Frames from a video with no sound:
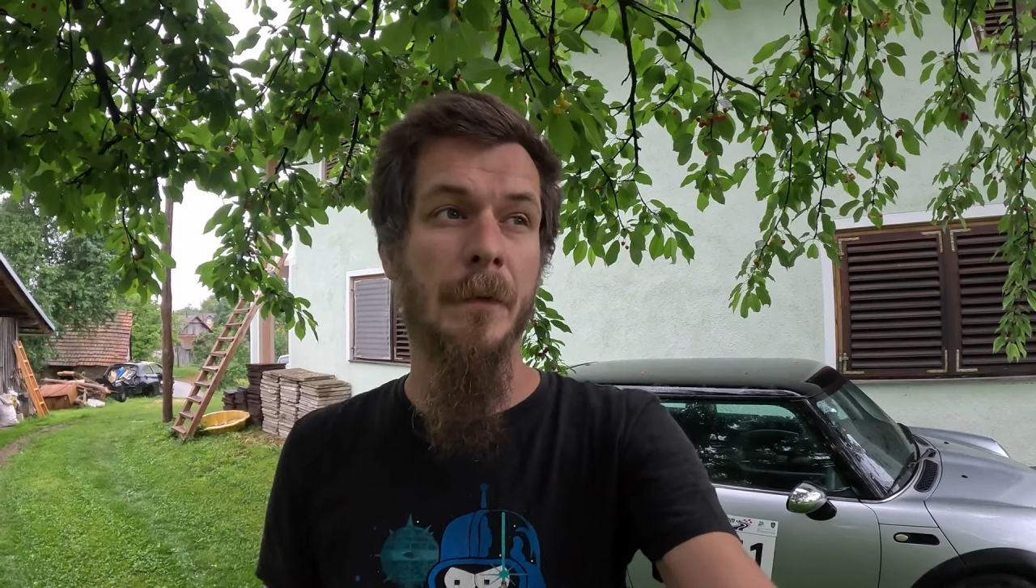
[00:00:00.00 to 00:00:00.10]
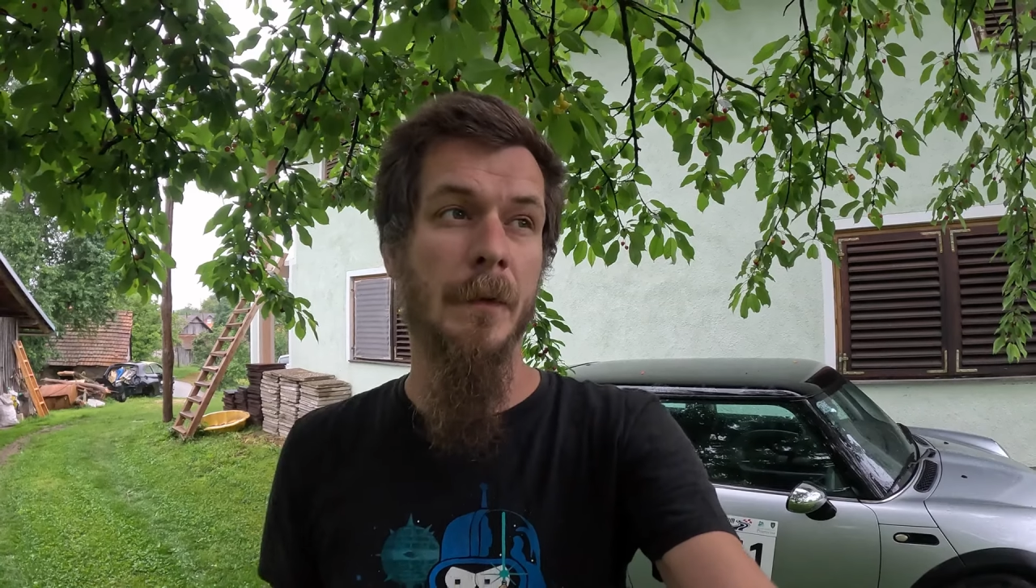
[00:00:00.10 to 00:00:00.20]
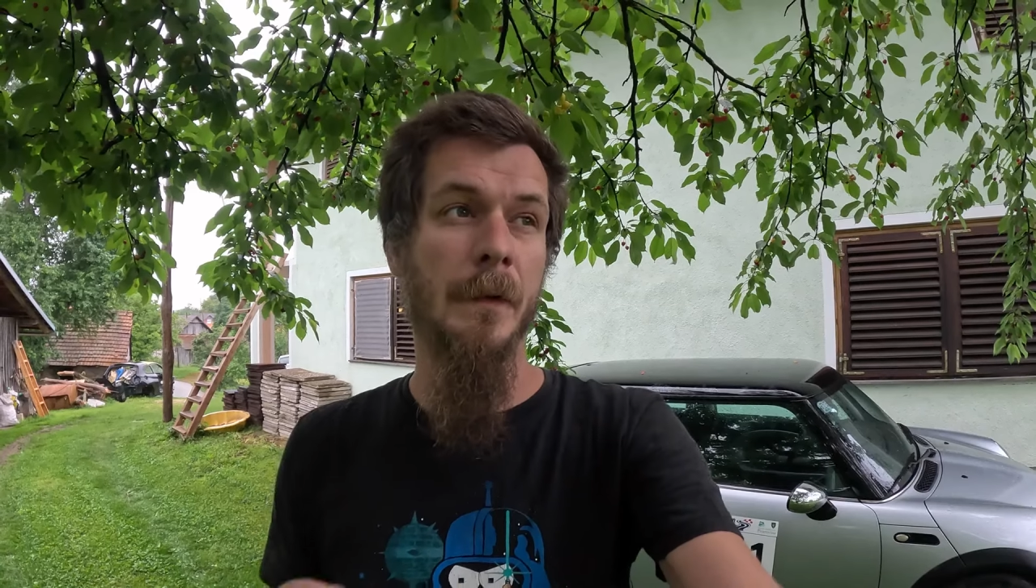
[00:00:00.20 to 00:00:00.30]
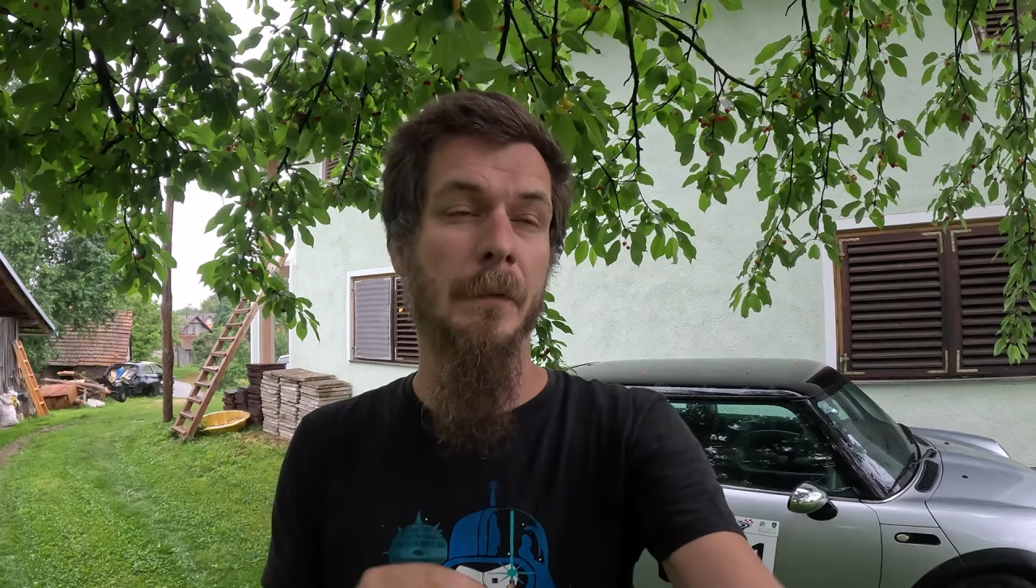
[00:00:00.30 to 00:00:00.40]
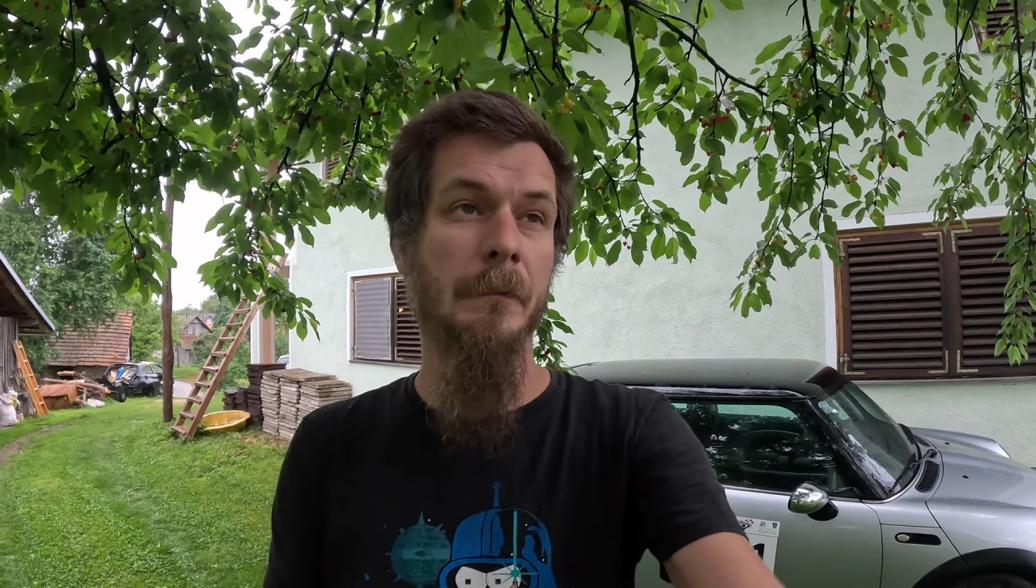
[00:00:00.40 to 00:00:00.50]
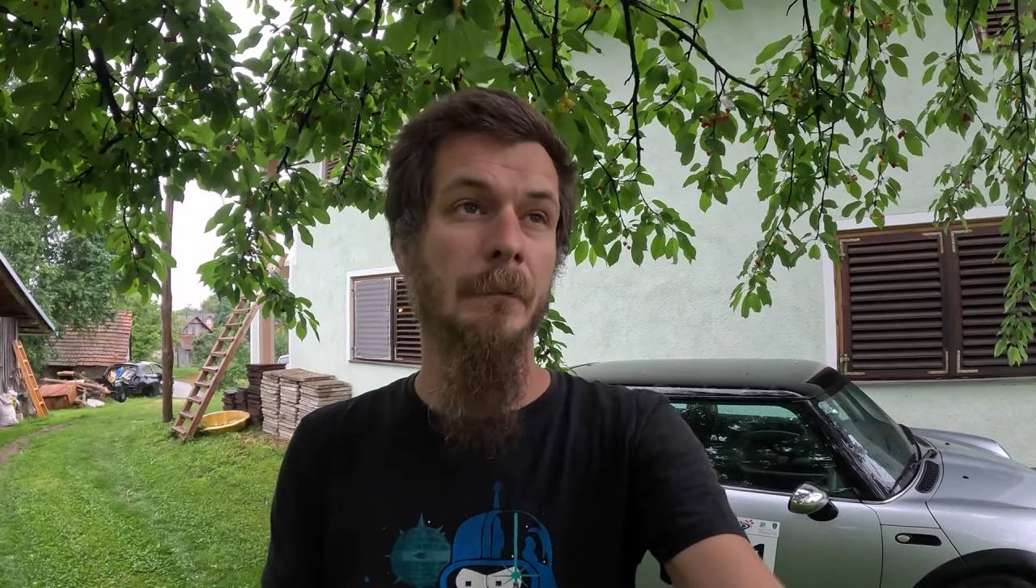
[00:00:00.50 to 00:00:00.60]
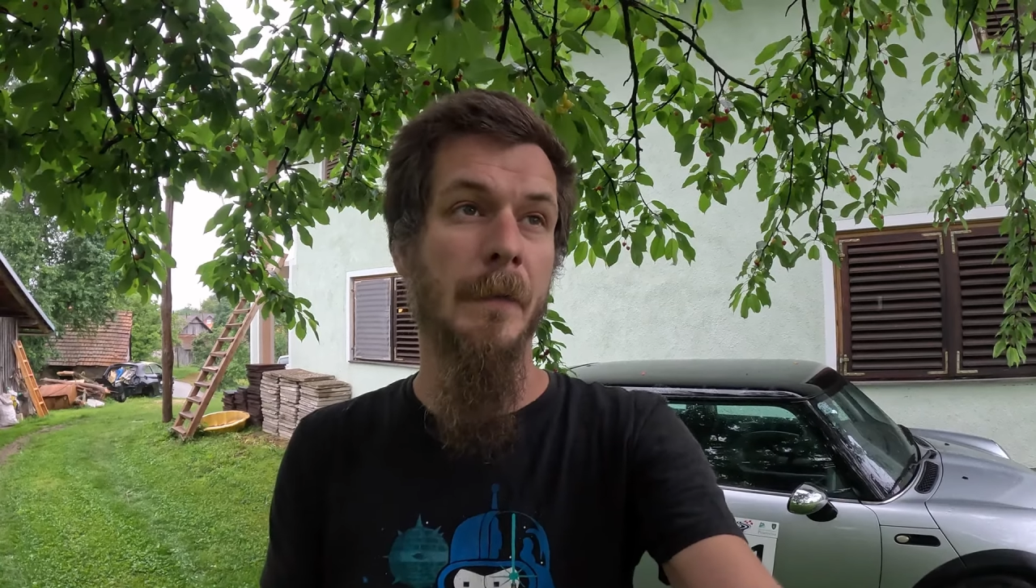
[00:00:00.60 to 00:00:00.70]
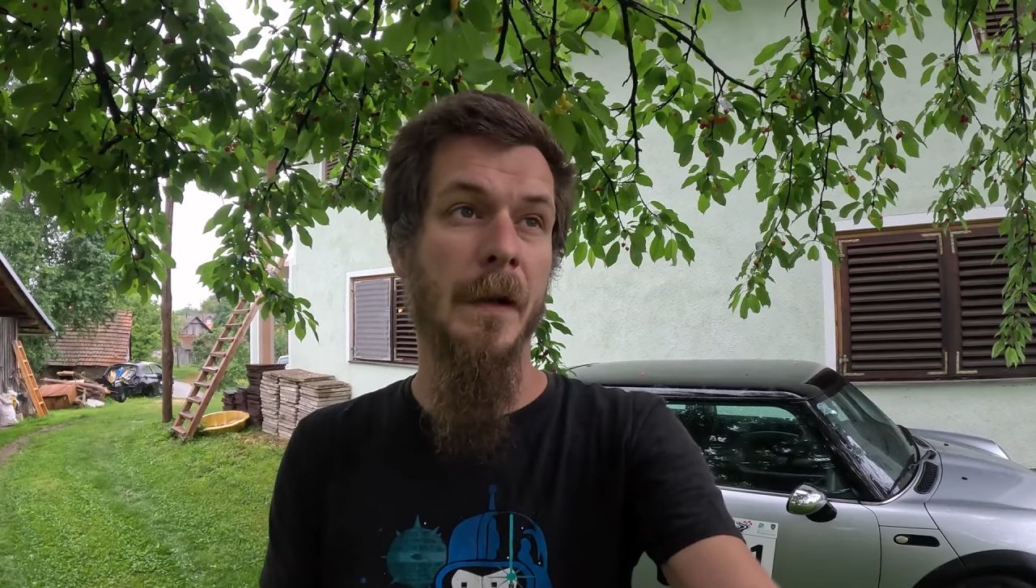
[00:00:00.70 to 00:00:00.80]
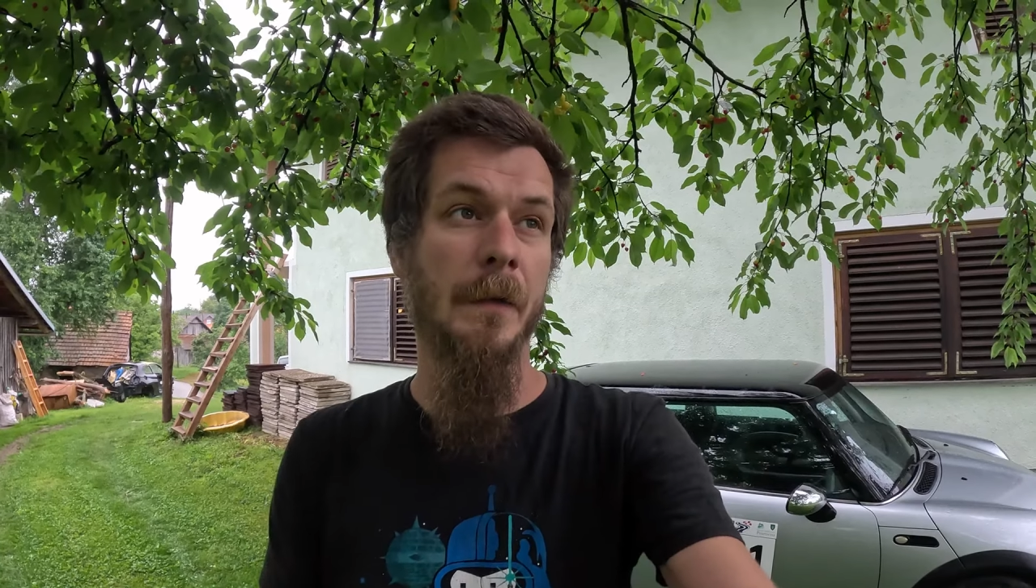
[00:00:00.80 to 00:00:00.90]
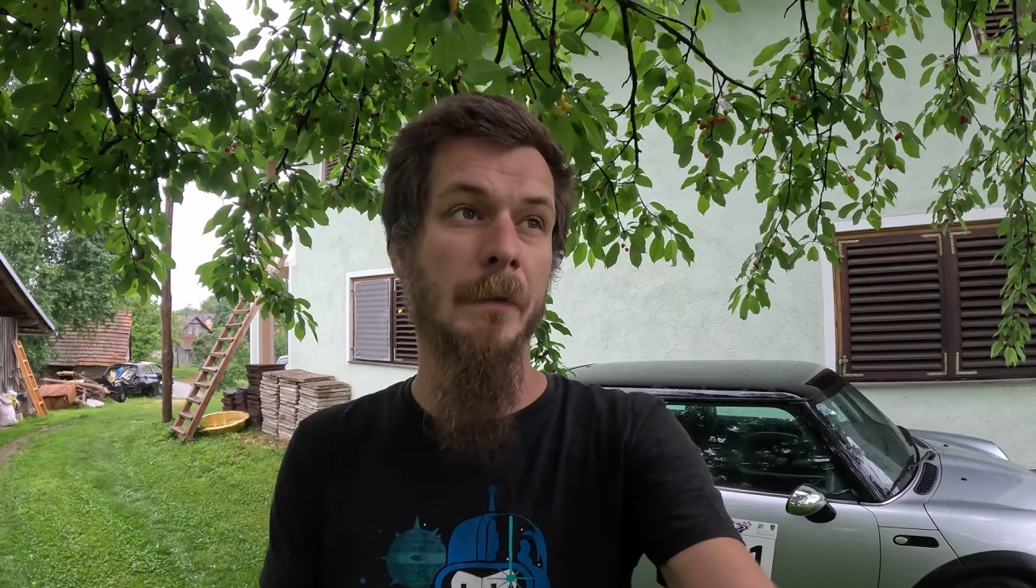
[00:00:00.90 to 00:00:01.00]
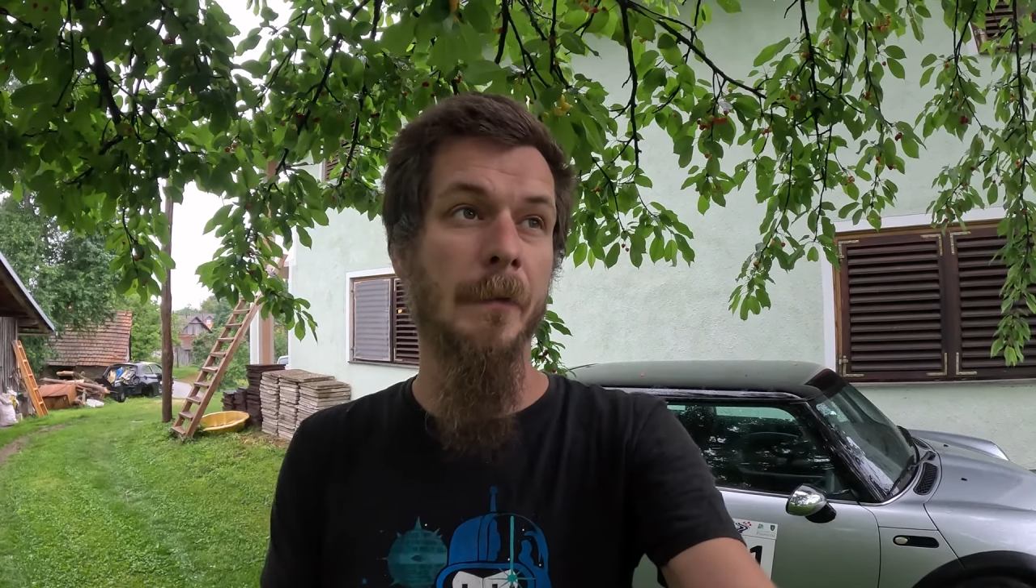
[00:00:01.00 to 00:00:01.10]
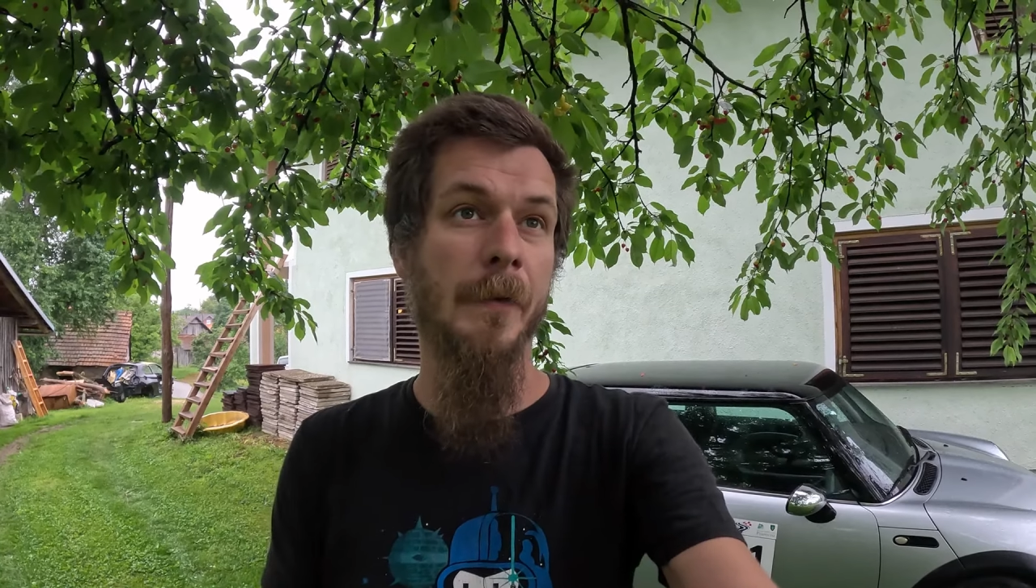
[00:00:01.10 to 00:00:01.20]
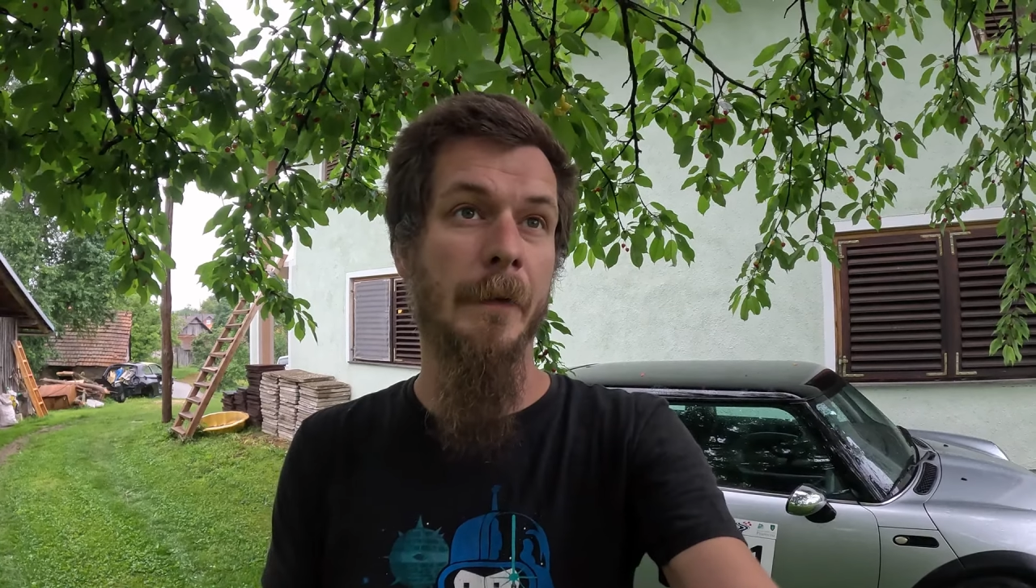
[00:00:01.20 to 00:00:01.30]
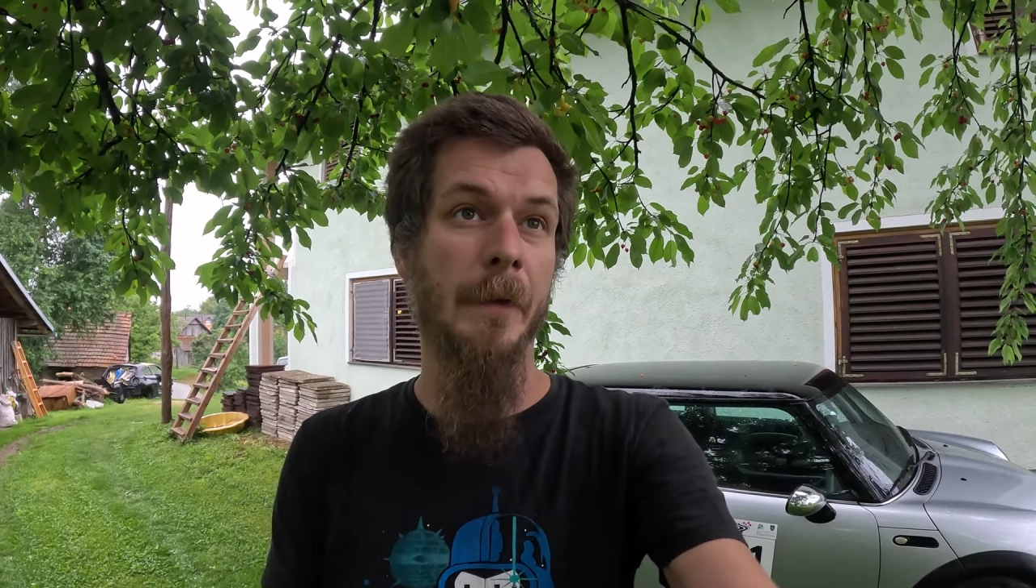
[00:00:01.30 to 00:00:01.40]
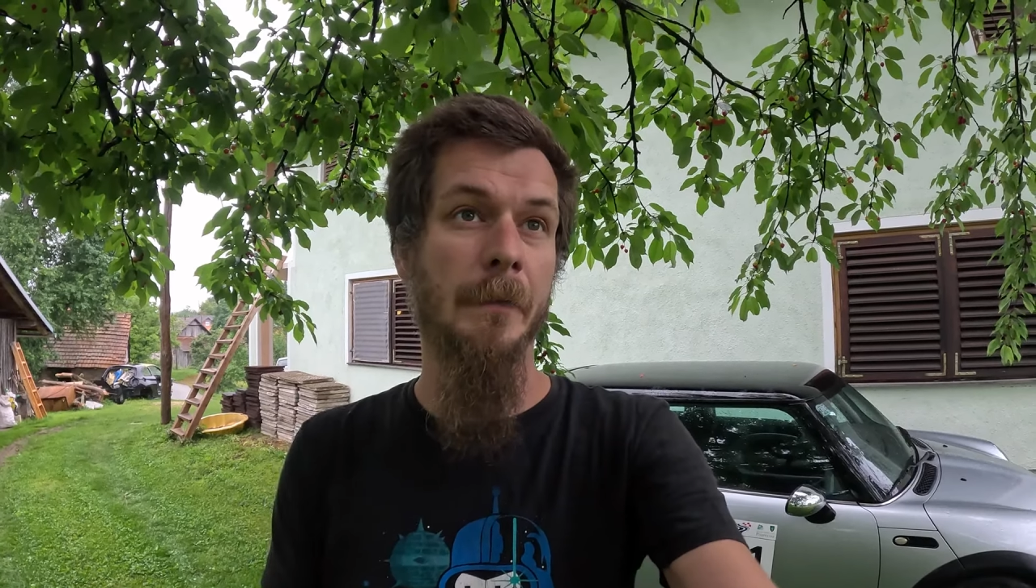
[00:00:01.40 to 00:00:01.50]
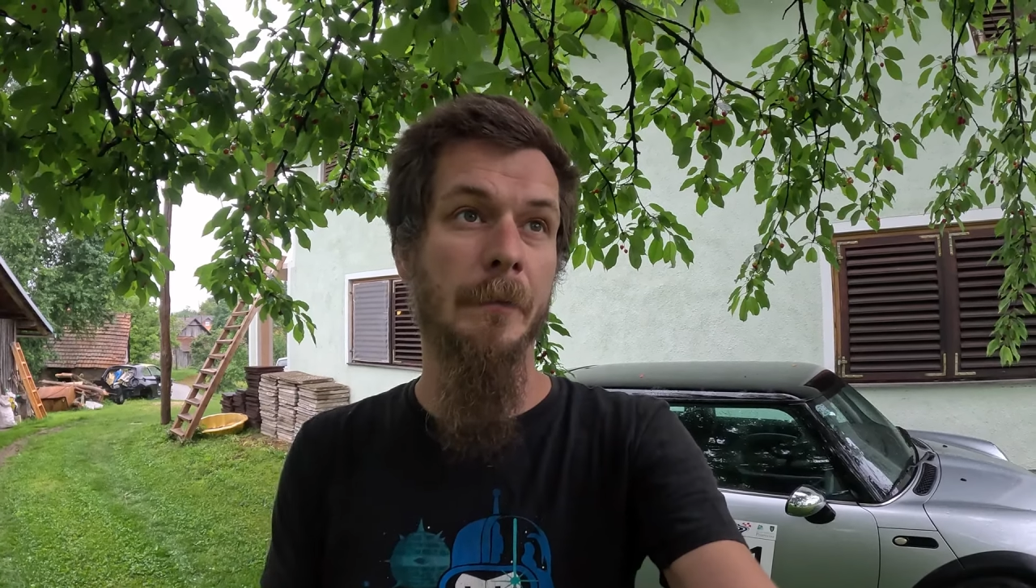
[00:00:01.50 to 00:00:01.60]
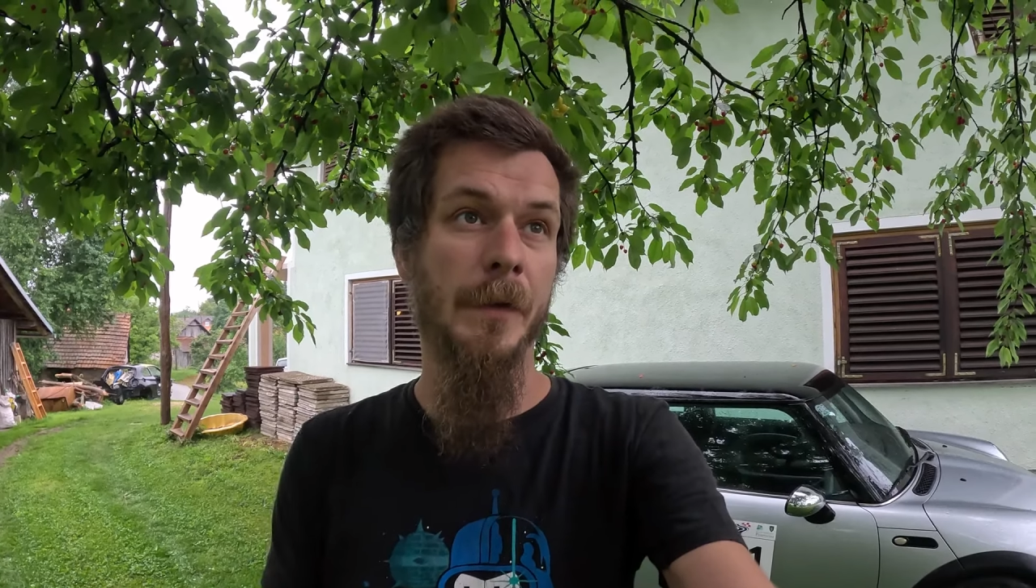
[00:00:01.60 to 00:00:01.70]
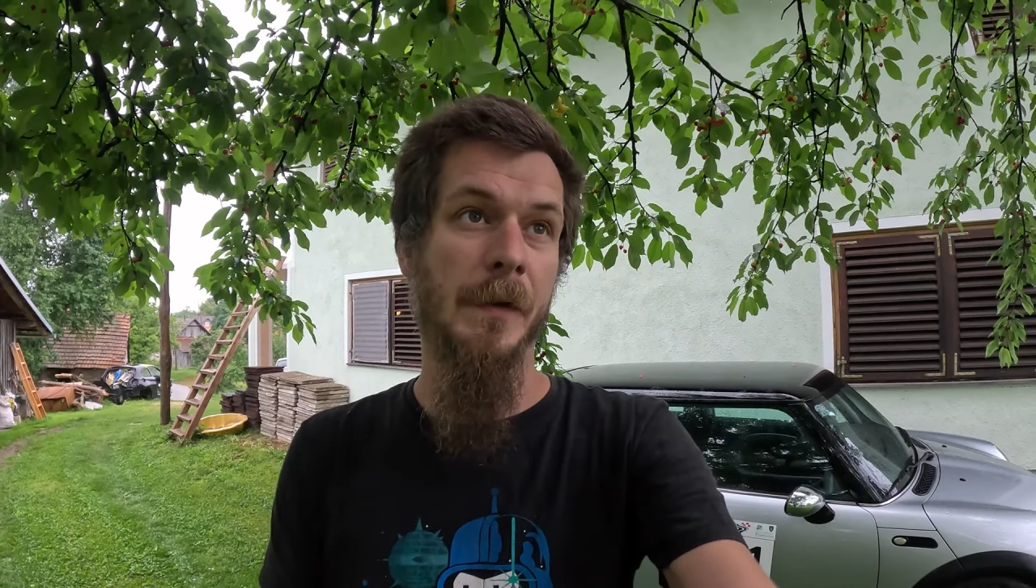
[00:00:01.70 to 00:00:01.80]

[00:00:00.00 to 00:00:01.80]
or my co-driver,